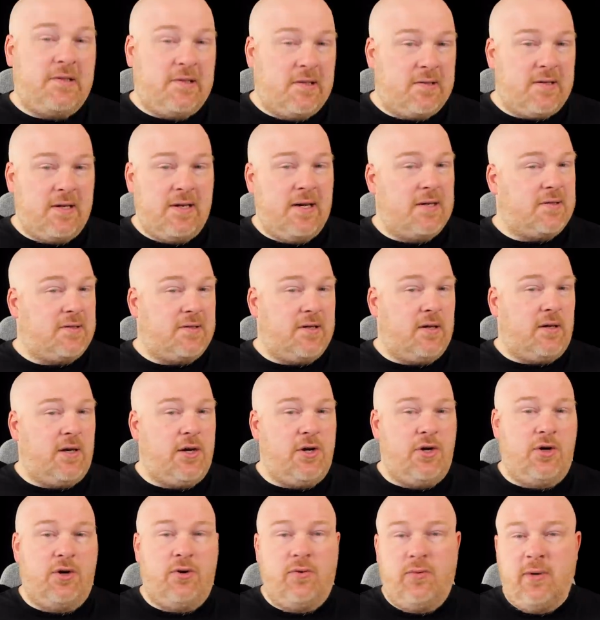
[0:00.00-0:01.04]
Now, this isn't
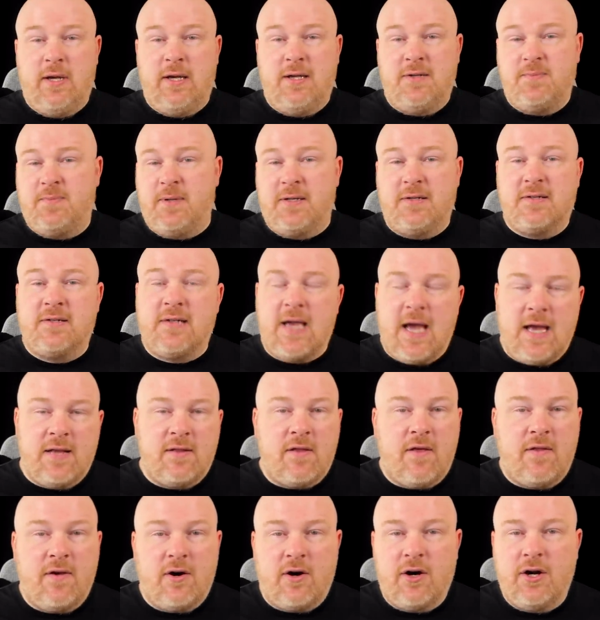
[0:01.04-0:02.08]
necessarily new. He's been
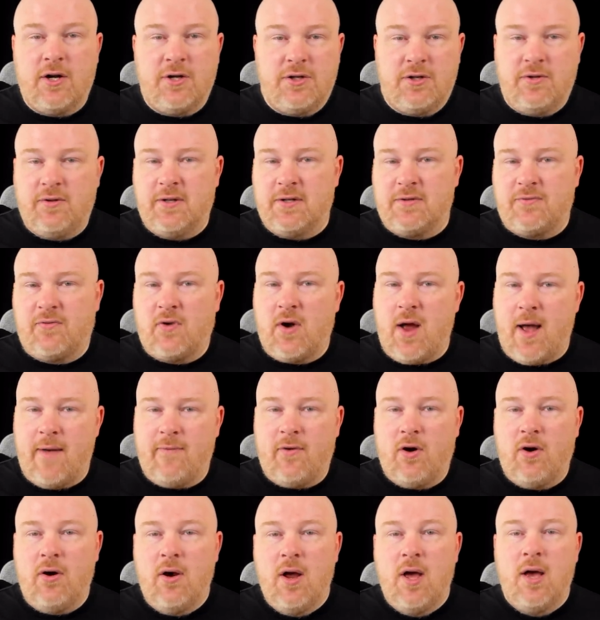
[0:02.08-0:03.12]
saying that they're going to do this
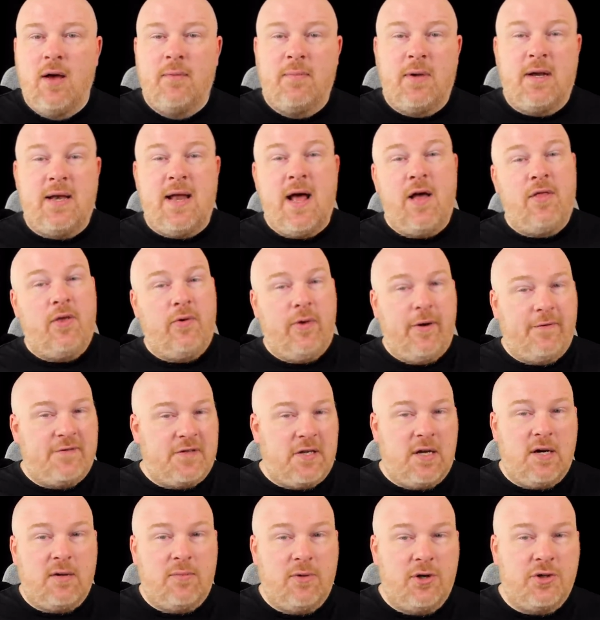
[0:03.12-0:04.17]
forever. But now that we've
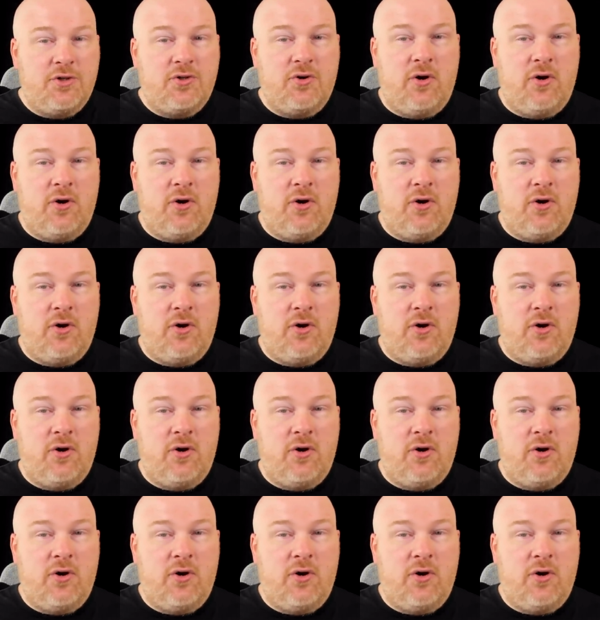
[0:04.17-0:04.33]
seen a